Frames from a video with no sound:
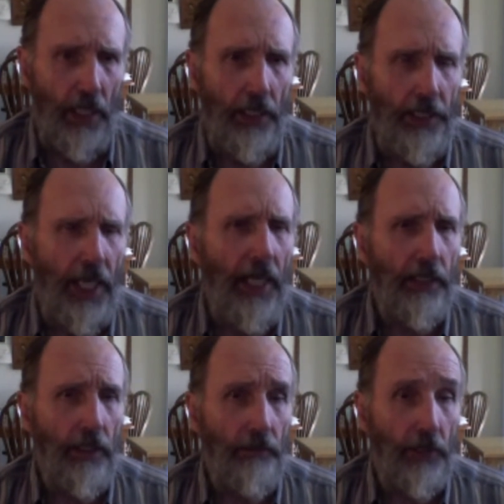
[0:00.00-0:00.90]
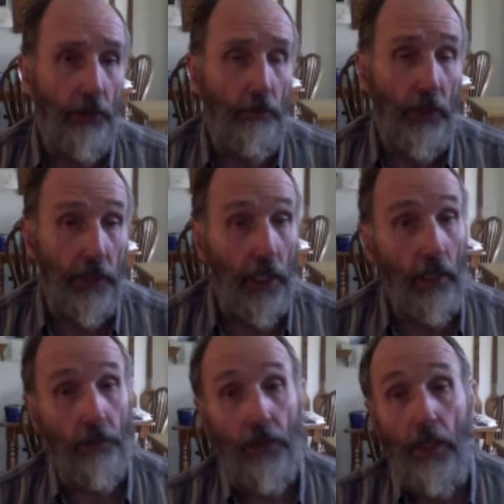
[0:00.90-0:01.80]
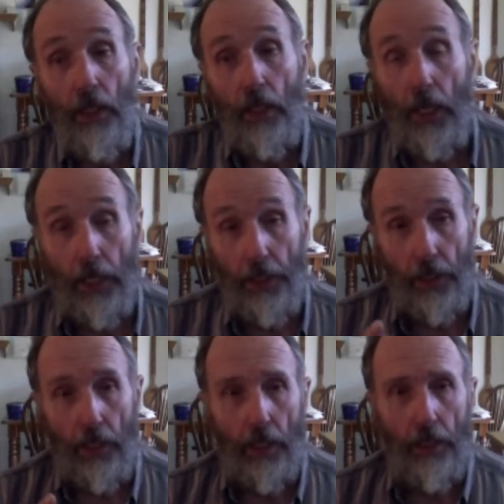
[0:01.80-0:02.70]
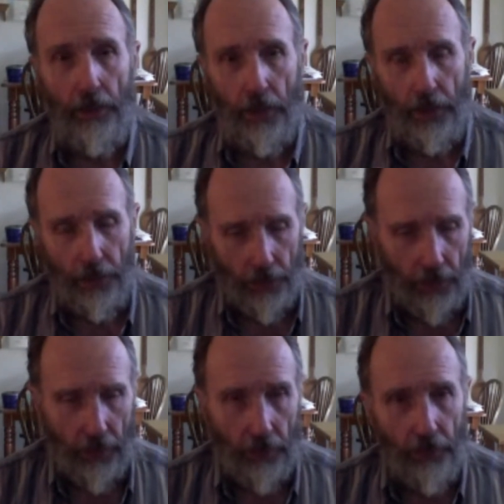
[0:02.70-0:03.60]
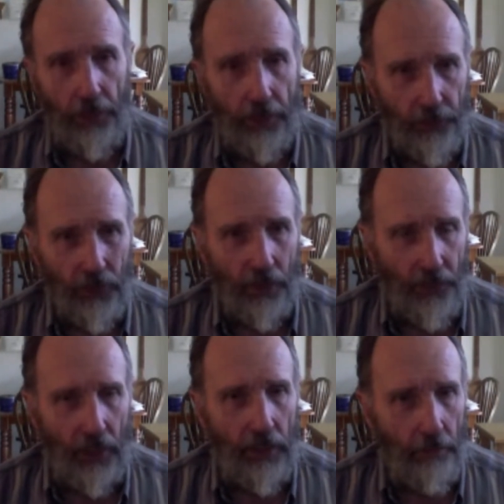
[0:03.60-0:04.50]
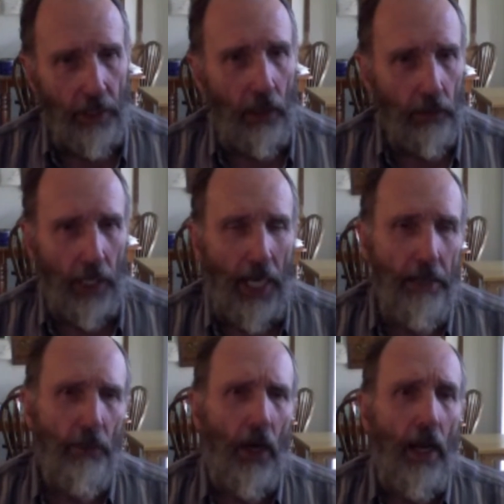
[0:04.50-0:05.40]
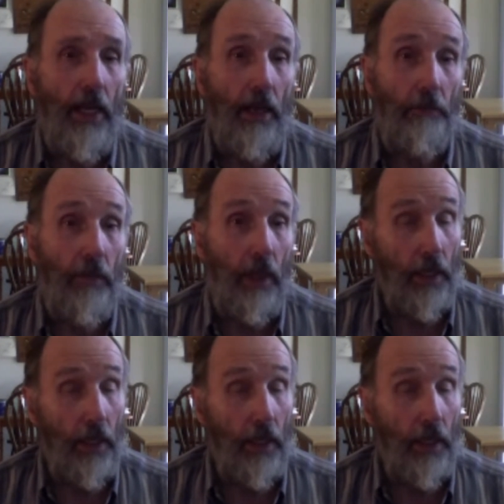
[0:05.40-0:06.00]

intent of it to bring health. And this thing about Abraham,